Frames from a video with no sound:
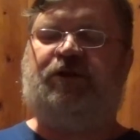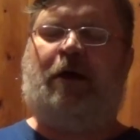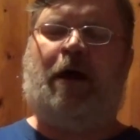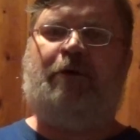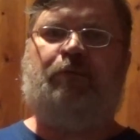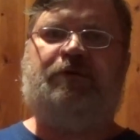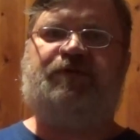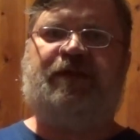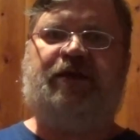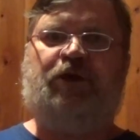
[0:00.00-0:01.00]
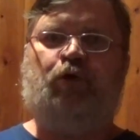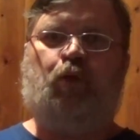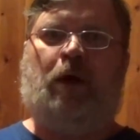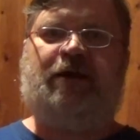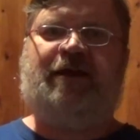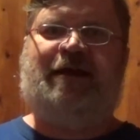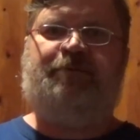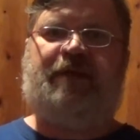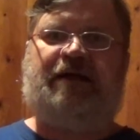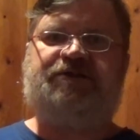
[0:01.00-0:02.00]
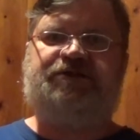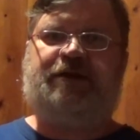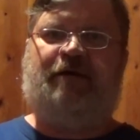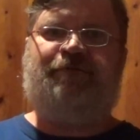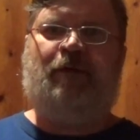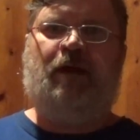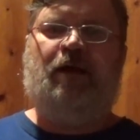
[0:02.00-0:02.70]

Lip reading: Now, I would think you'd want to keep that stuff